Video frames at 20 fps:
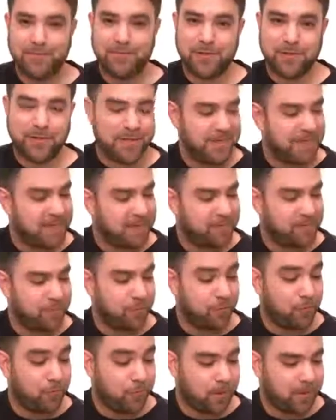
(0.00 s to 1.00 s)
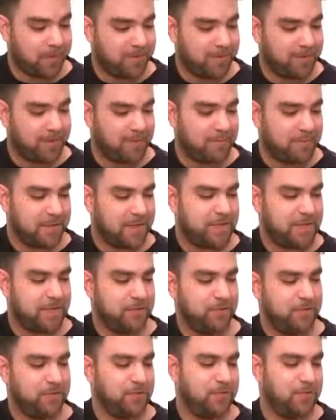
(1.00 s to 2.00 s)
we're gonna have to work a little bit
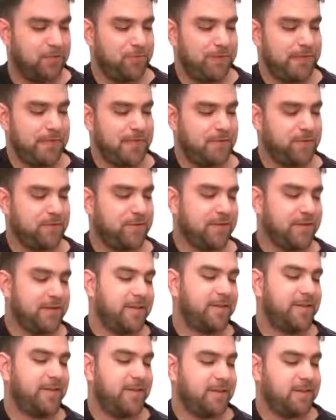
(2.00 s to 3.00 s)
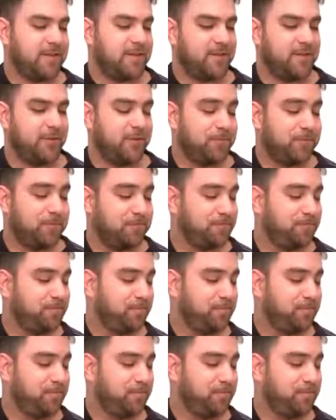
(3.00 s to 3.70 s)
to retune our guitar. So